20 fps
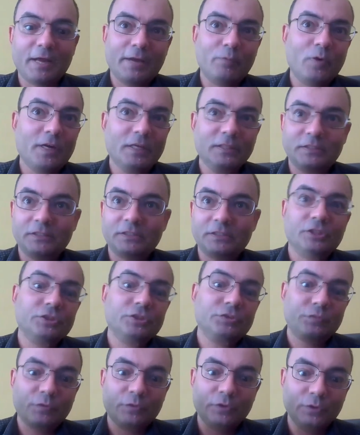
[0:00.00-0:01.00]
I want to
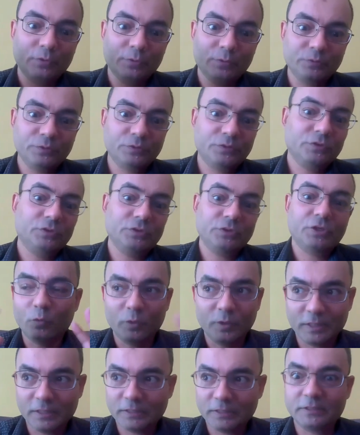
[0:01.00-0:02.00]
search for those
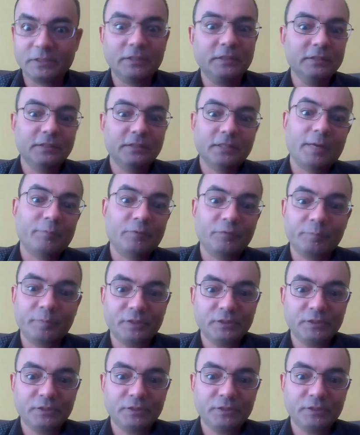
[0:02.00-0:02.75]
for a certain type of